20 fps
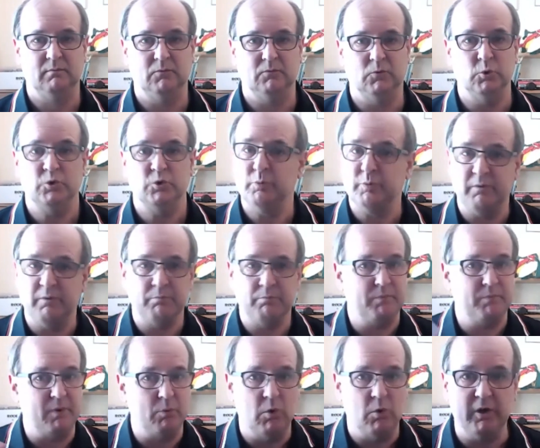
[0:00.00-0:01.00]
Or should we
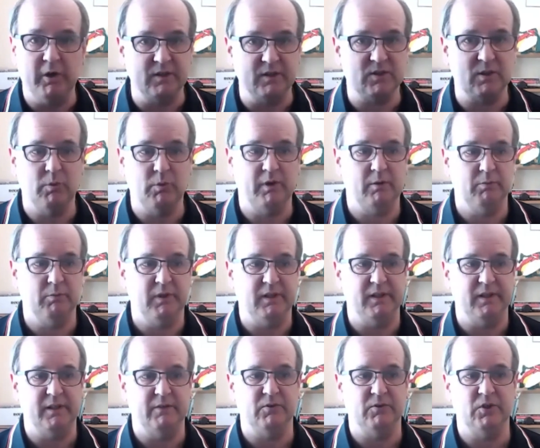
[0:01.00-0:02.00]
be working somewhere completely
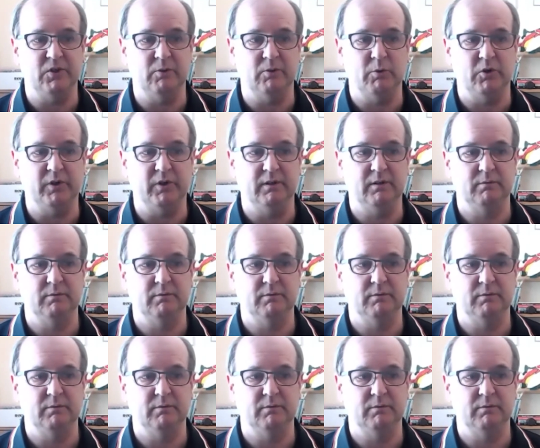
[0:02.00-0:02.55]
different in the body?